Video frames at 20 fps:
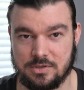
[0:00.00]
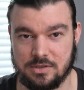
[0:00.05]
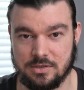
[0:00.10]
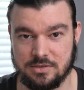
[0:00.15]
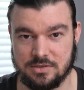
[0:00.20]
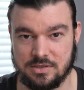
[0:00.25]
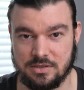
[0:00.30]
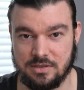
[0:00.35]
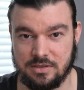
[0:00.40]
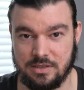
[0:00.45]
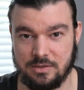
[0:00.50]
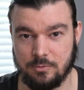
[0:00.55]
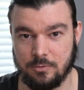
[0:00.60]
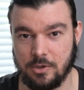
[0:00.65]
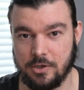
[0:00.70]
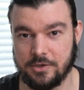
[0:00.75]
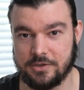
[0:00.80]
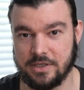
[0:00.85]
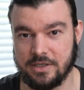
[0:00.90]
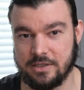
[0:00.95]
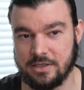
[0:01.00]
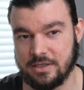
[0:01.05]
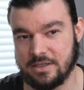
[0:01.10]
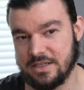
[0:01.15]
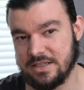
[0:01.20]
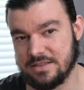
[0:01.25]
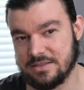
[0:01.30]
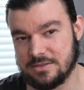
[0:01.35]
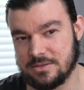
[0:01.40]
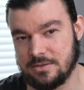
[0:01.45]
constantly working
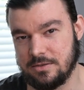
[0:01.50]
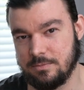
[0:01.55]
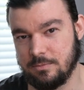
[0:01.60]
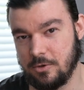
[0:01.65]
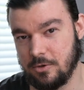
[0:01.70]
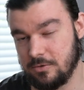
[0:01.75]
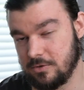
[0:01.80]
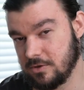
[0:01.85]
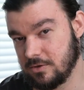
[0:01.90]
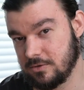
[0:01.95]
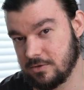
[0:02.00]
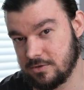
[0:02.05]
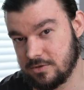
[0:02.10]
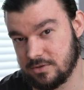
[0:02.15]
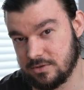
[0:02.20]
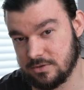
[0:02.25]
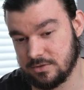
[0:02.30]
against the motors.